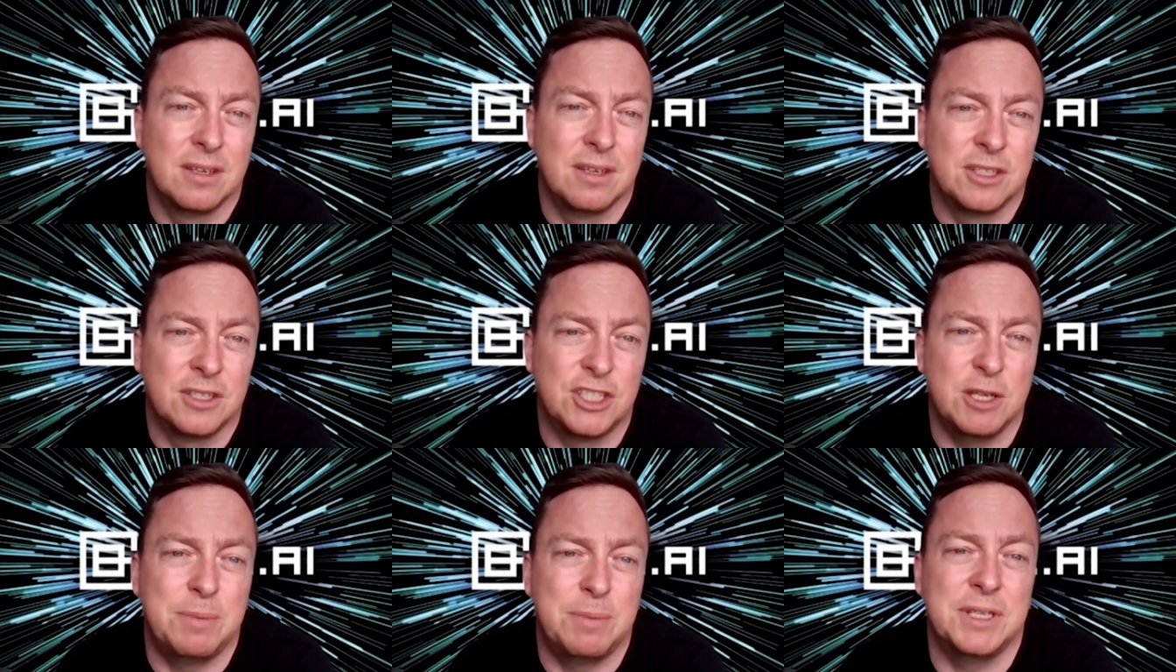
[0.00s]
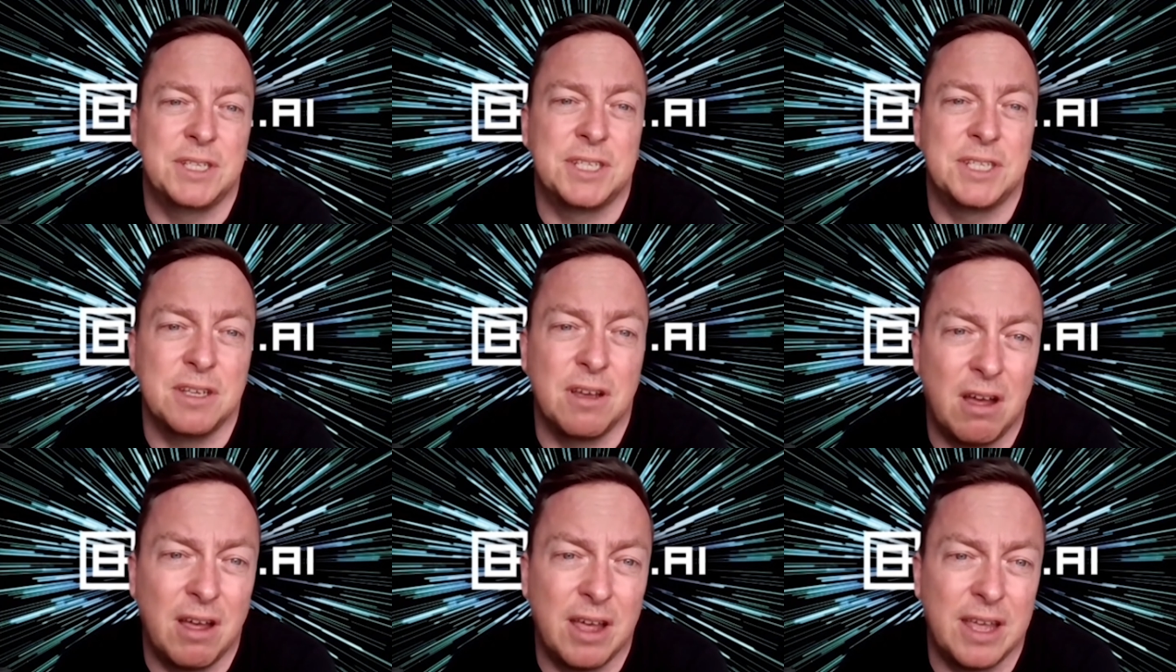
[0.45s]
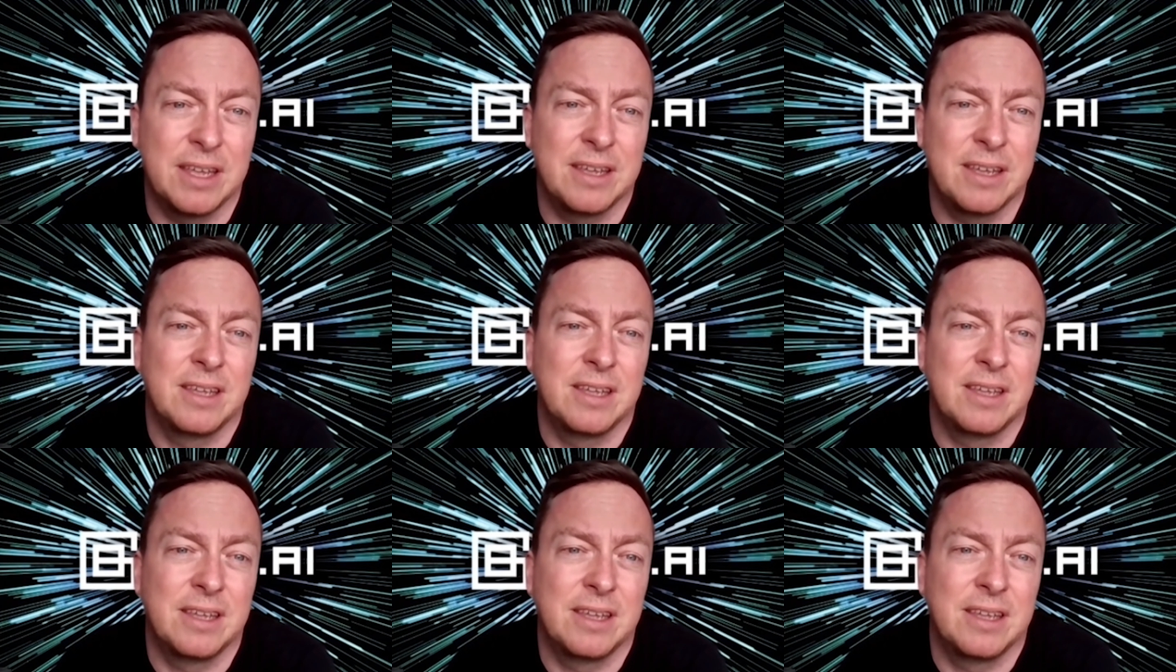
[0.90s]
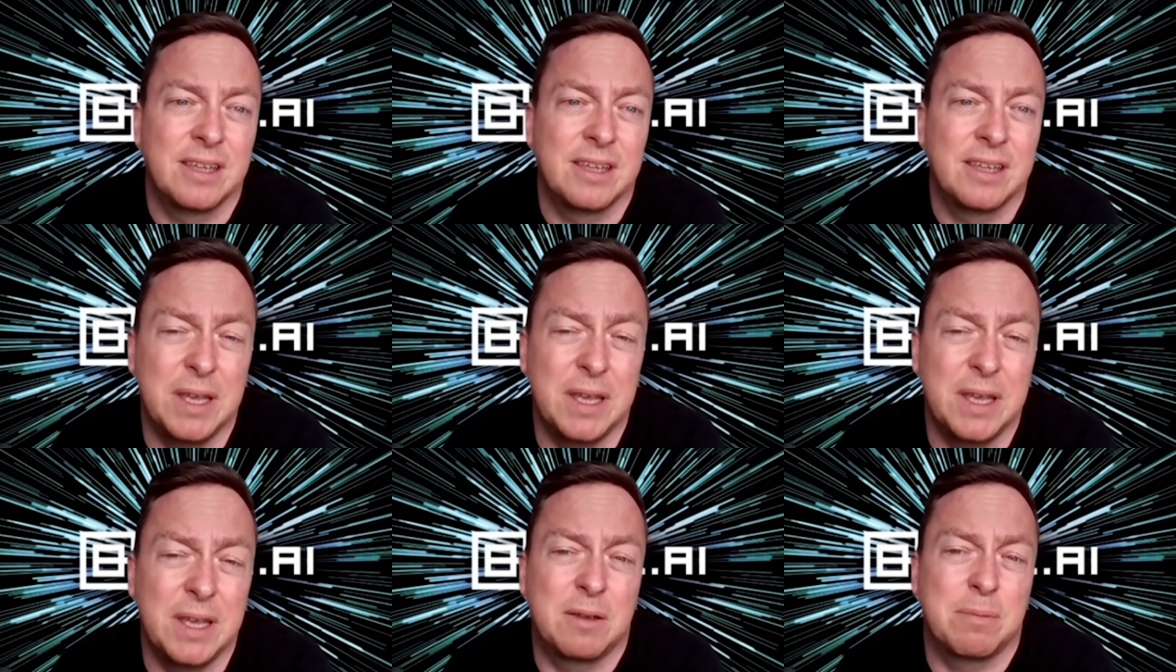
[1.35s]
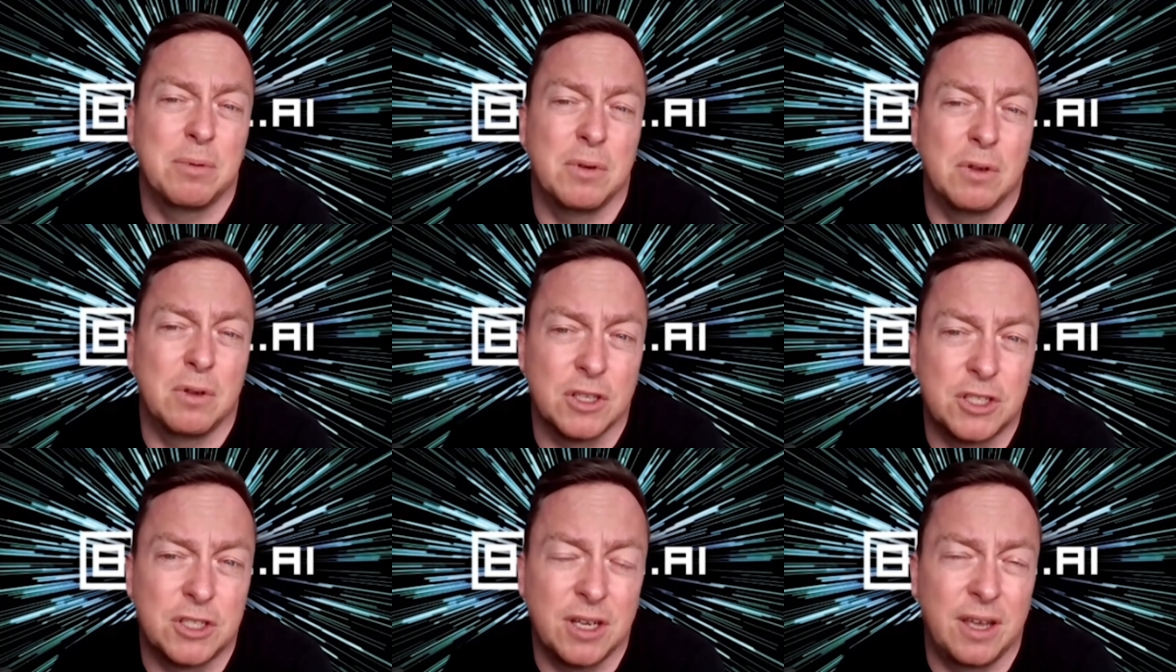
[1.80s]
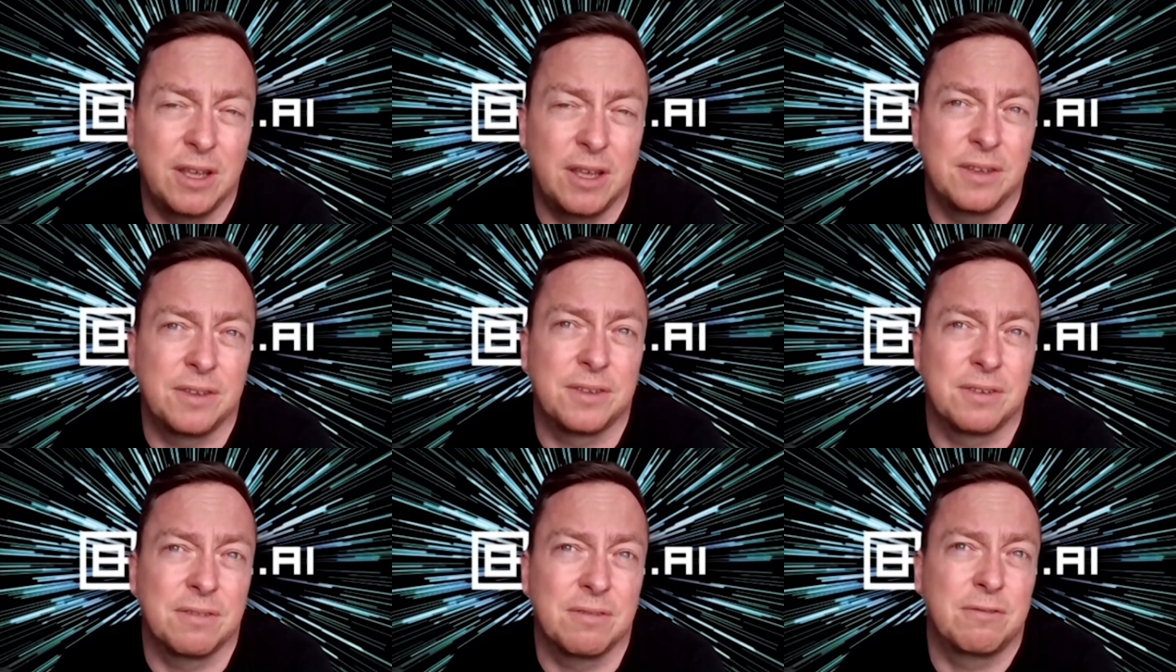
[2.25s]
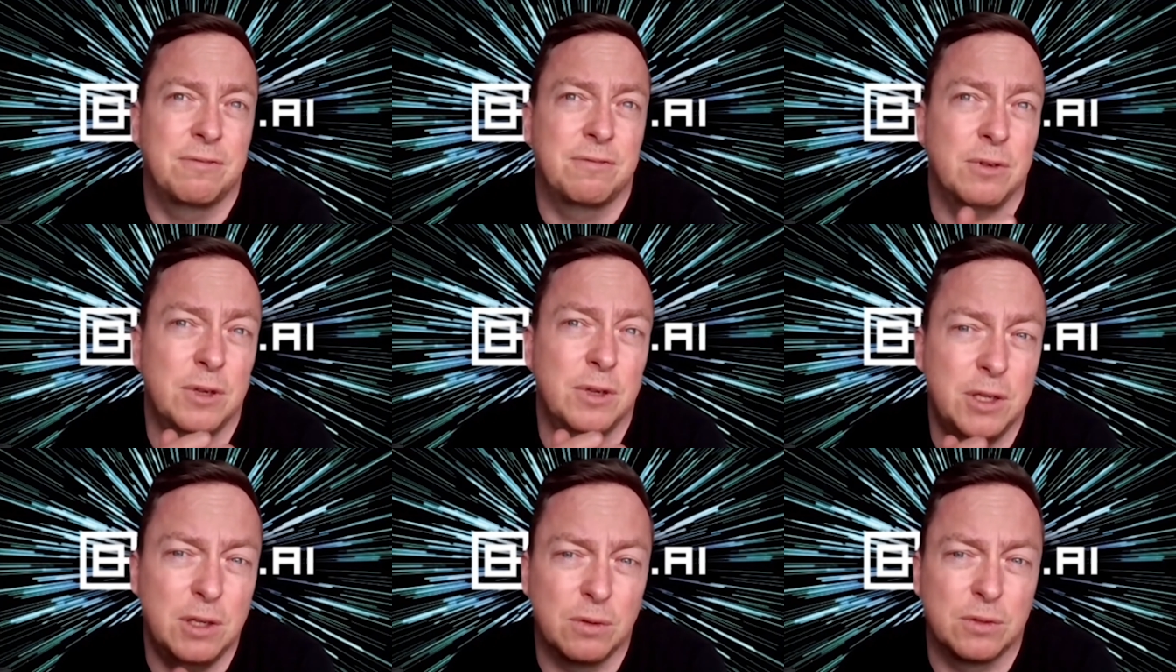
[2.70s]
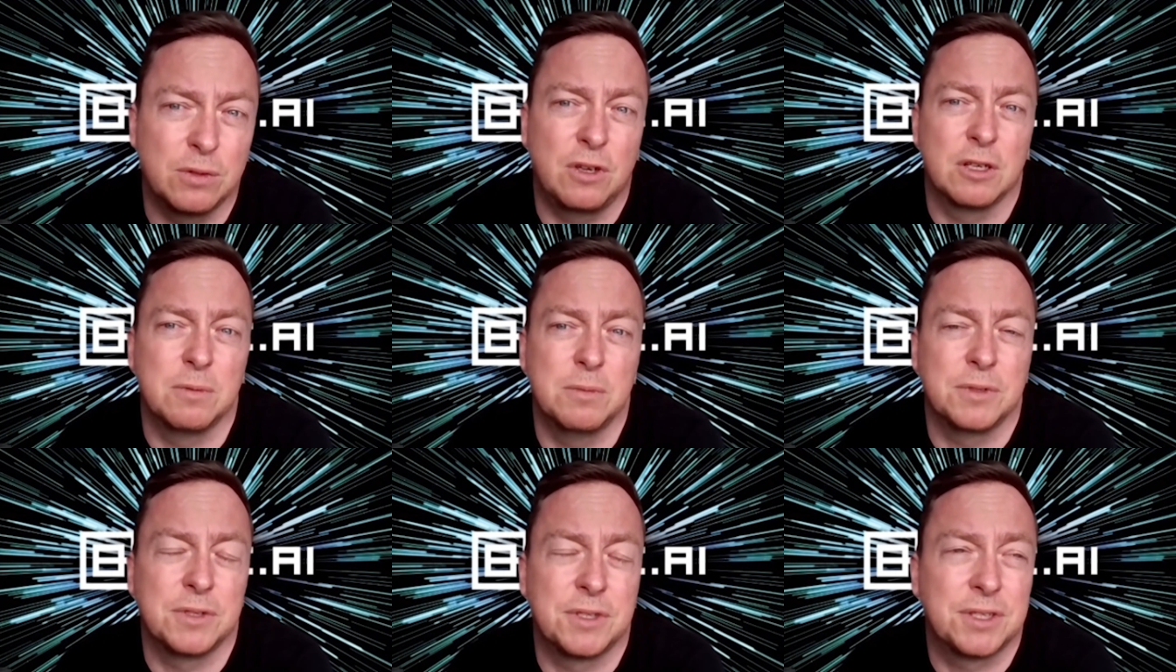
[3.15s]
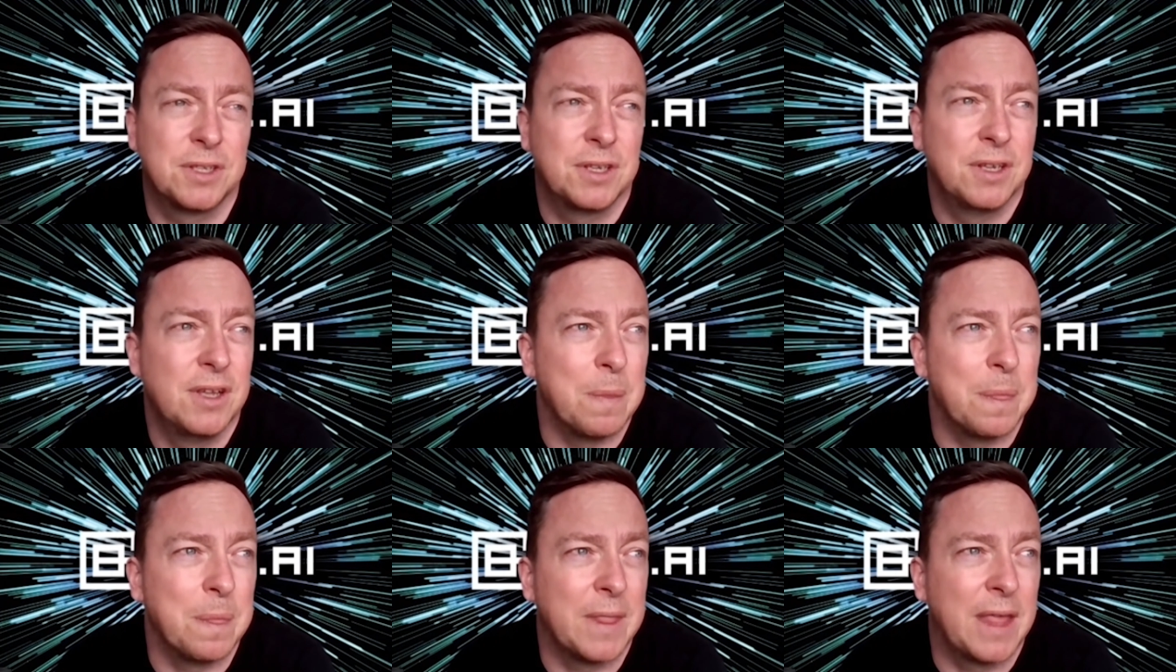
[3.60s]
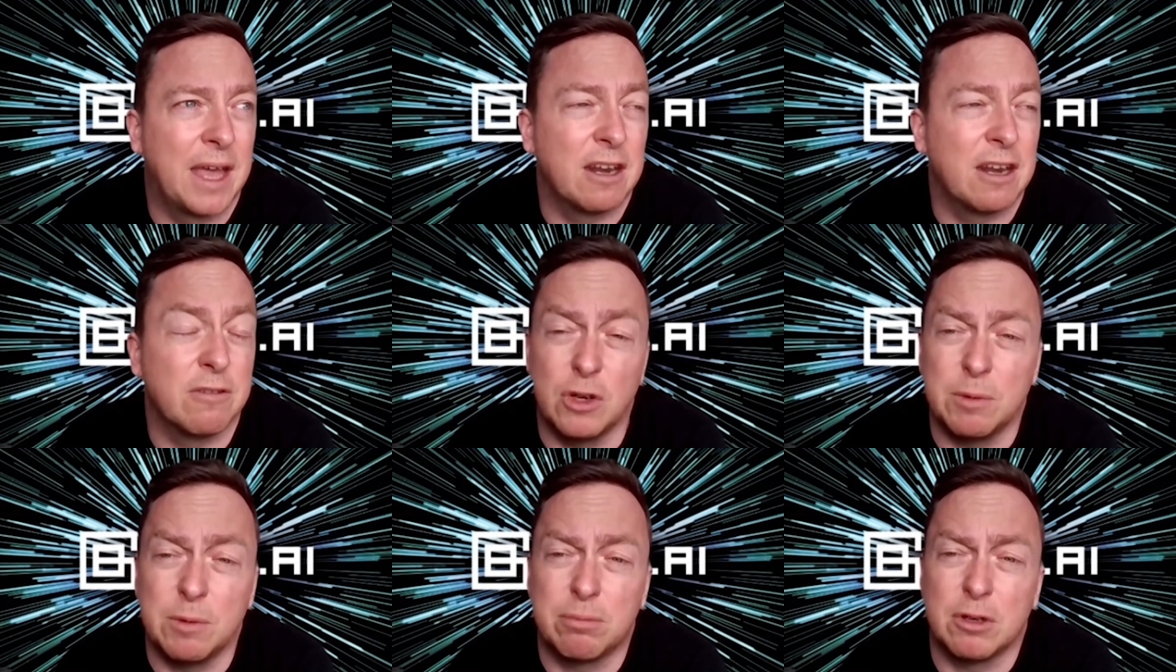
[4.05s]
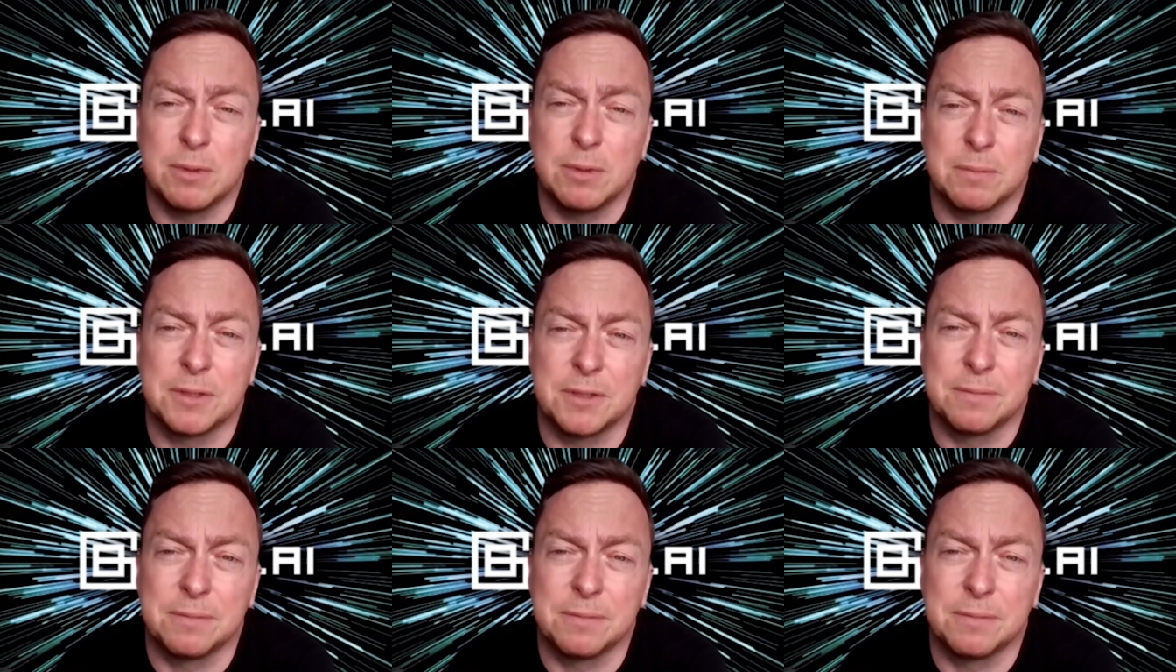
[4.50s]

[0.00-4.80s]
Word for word: GBCI can make blockchains fully autonomous and avoid problems.